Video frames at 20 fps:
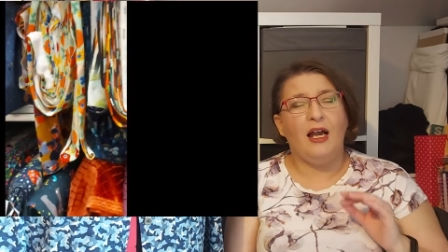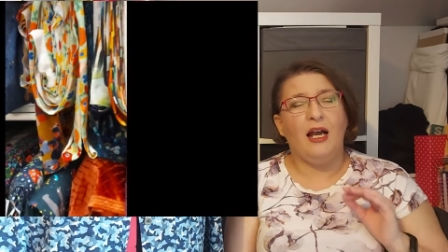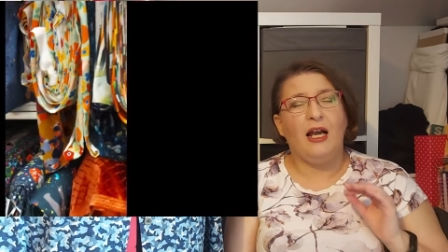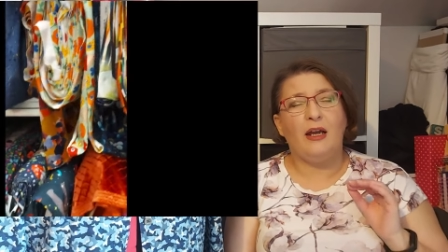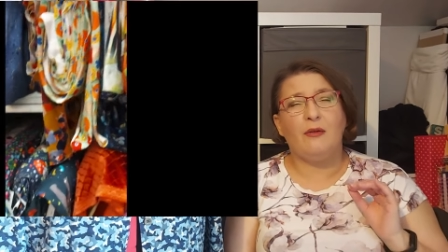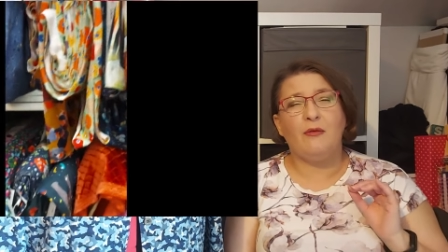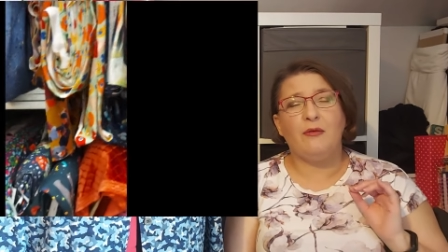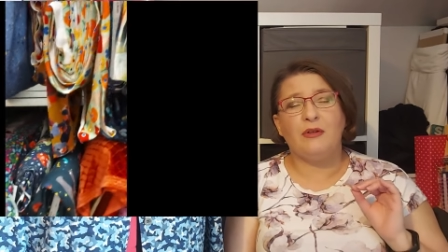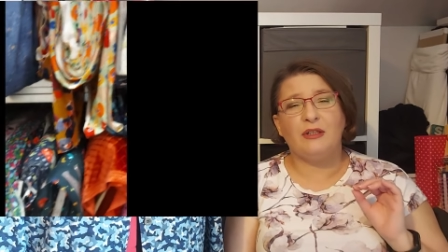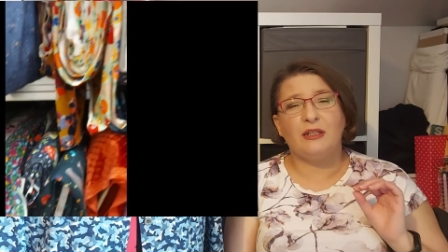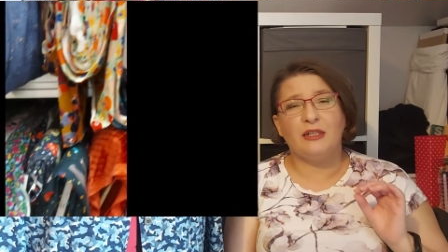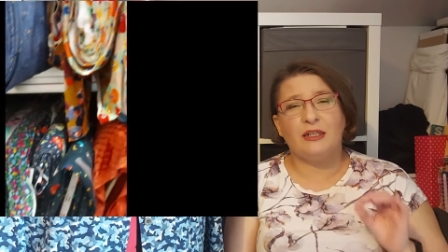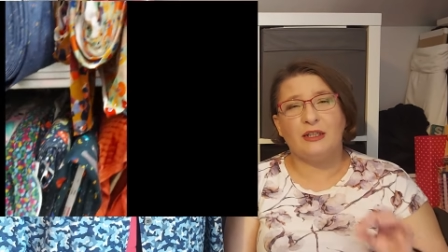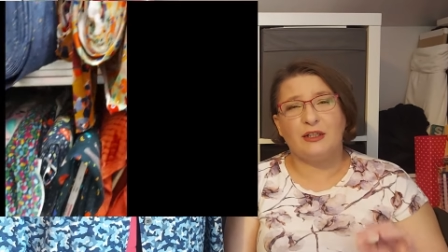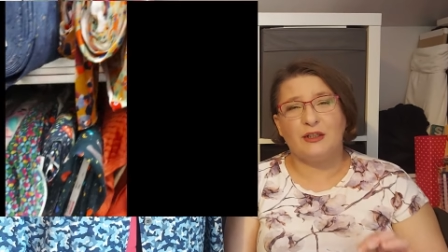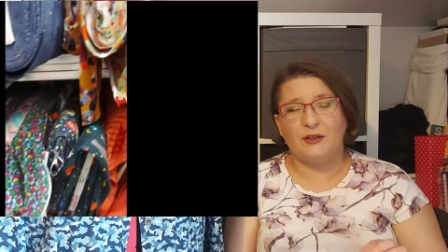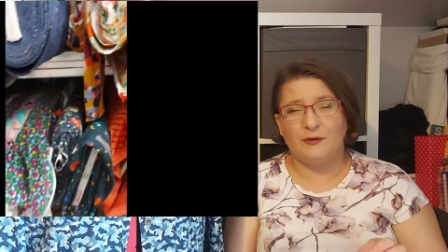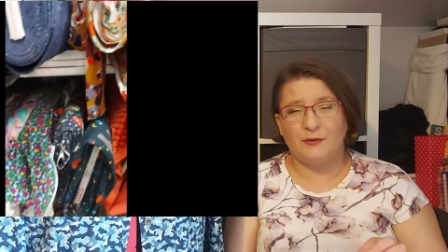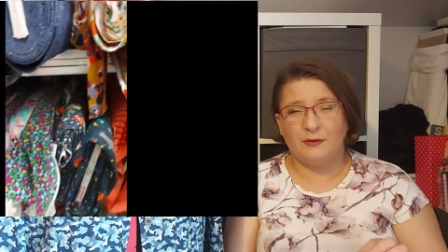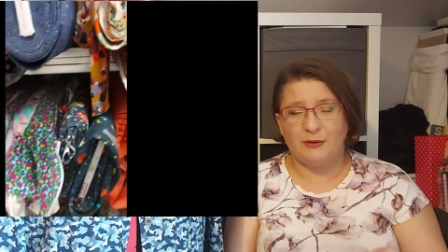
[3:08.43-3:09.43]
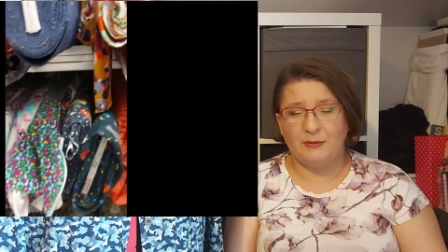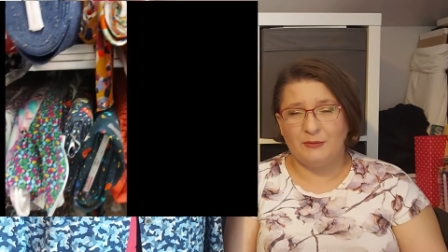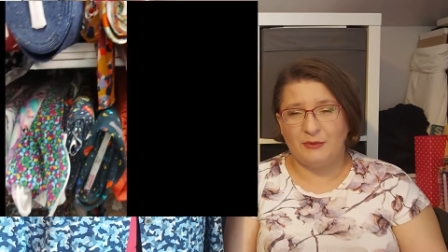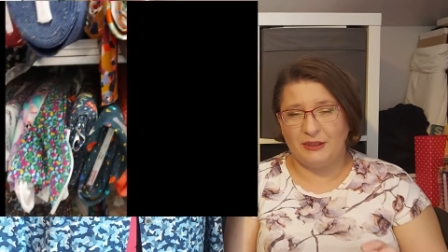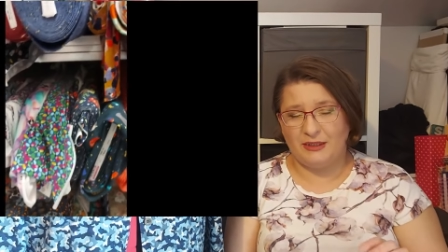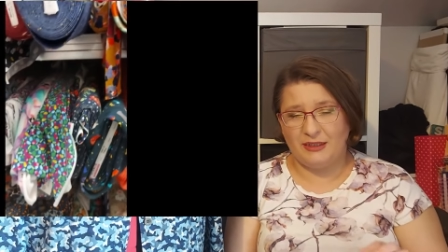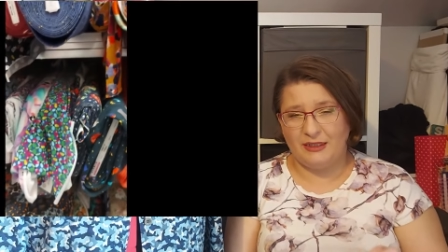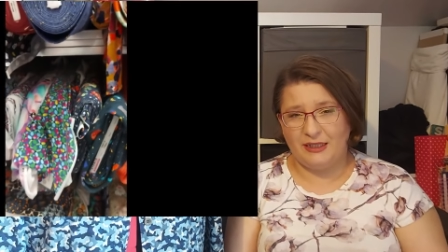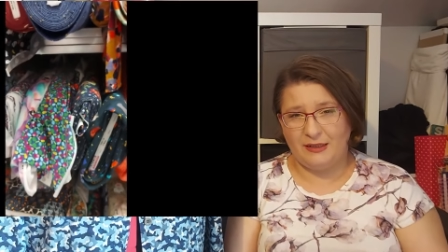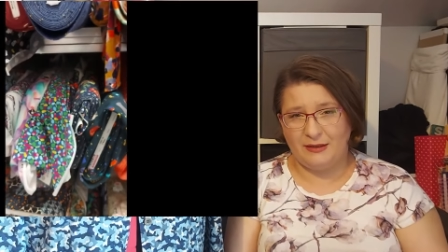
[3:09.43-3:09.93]
I was
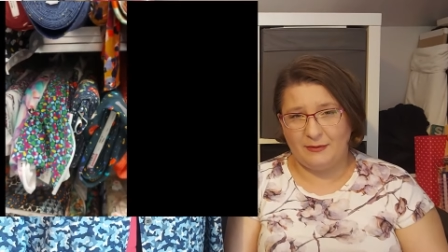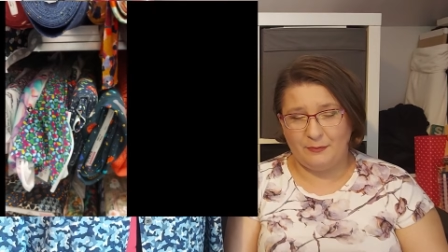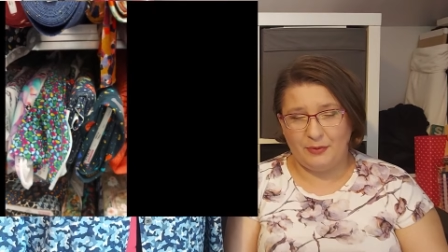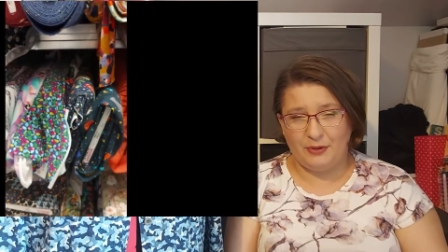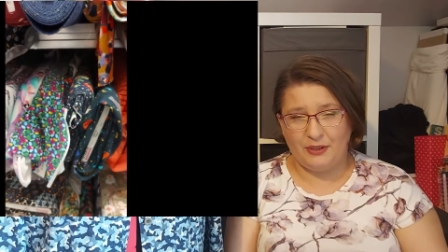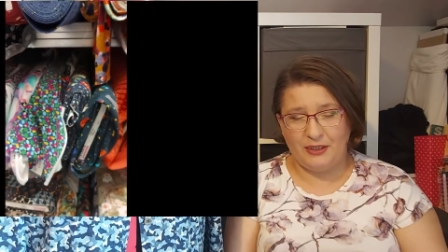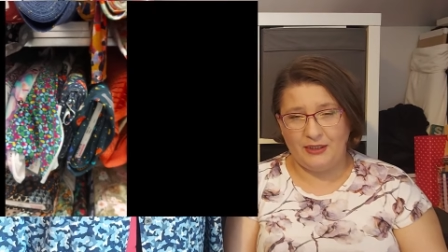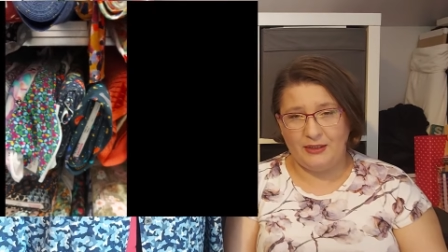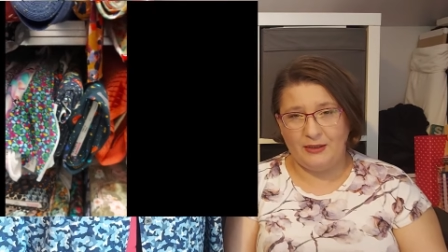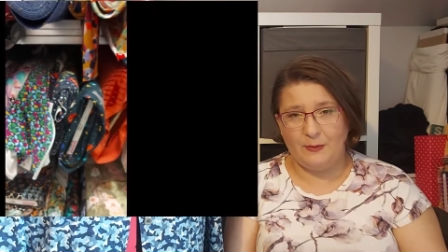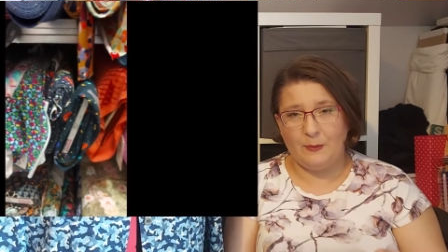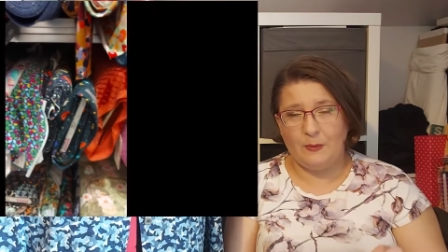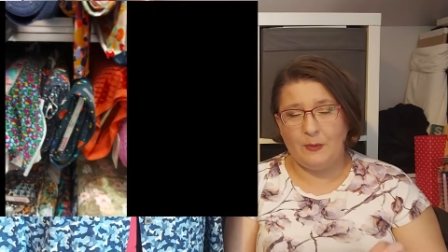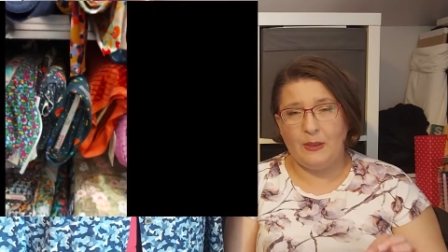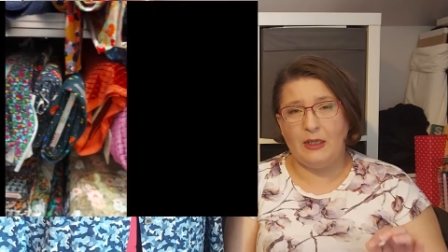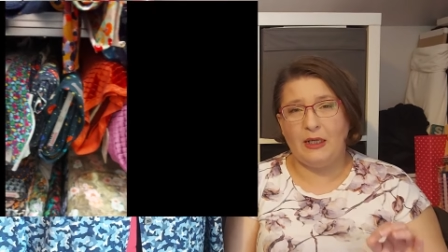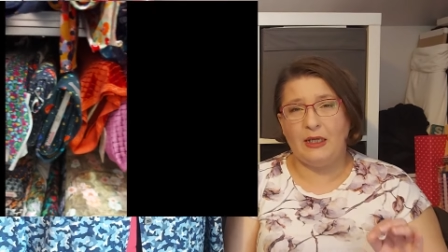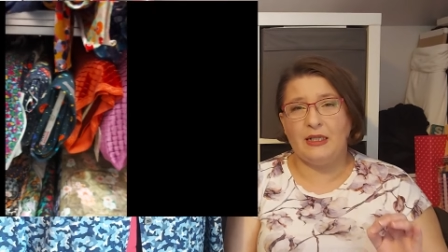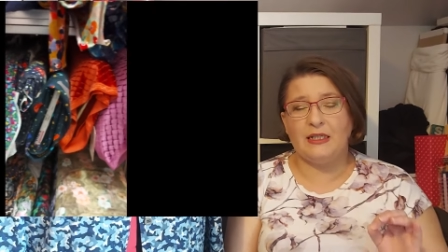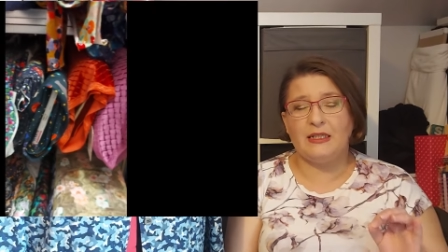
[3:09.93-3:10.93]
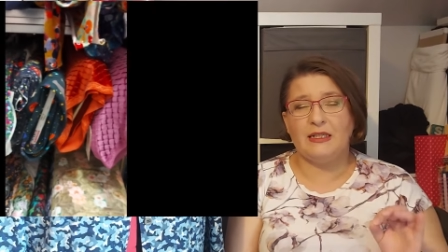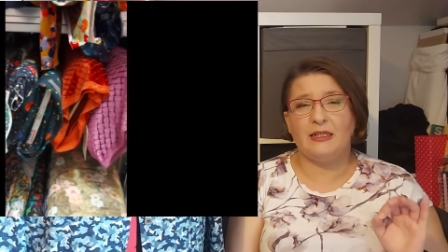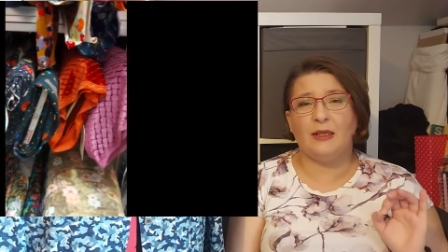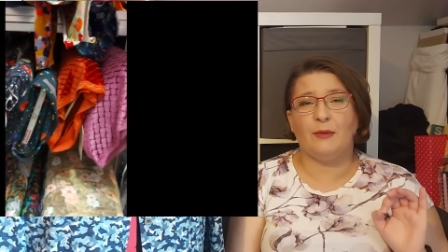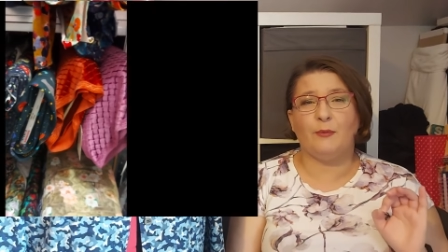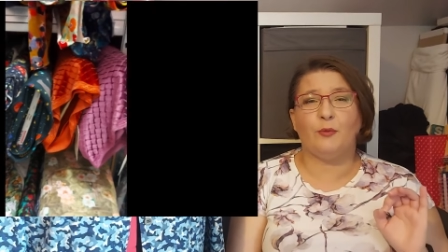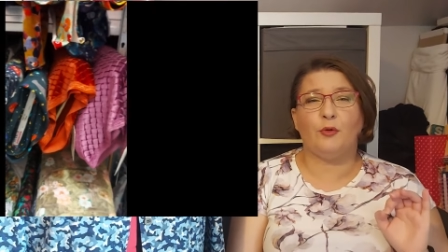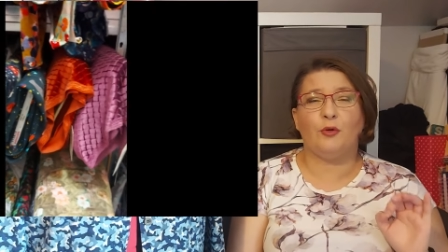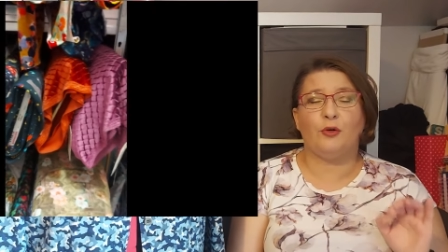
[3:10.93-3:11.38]
extremely tempted by some